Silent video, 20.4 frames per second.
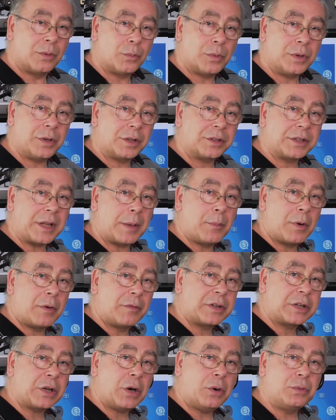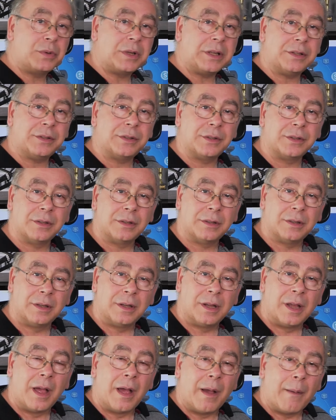when I've done my recordings.
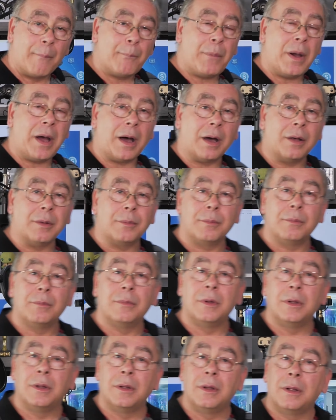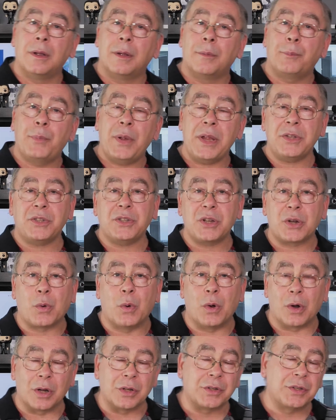But picture
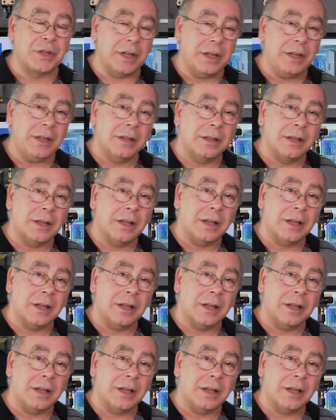quality,